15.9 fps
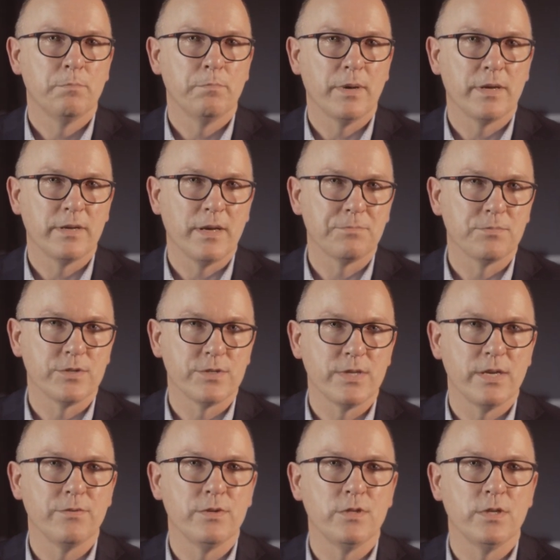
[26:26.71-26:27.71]
but up to
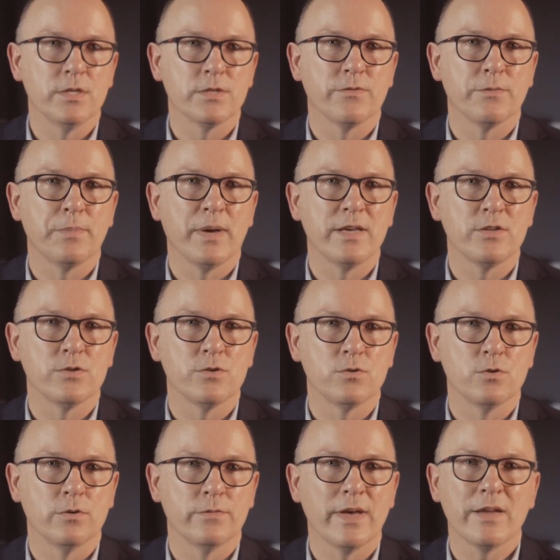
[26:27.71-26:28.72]
7 years for
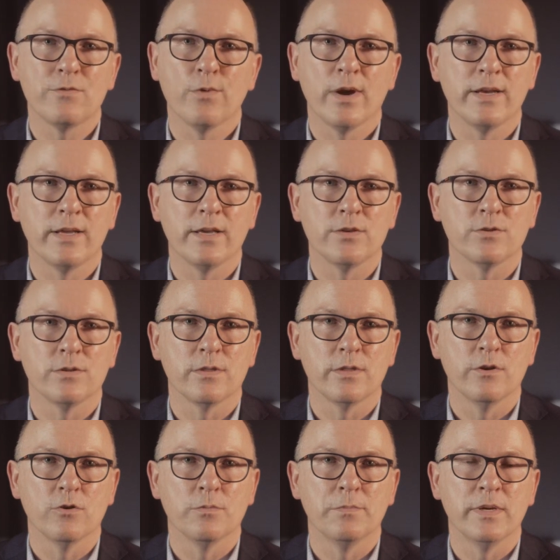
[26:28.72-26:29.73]
patients who have had radiation
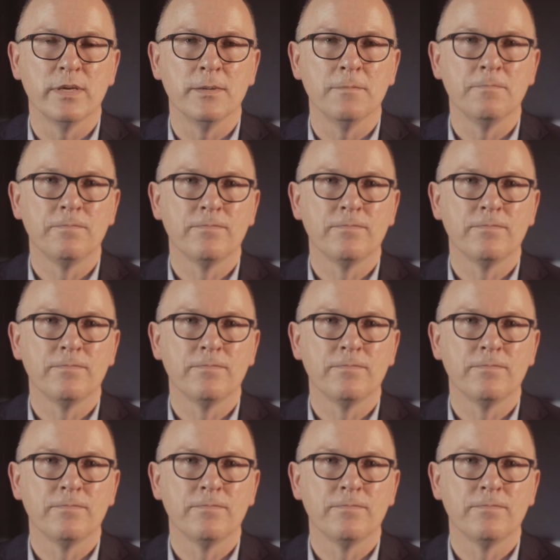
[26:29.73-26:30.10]
therapy.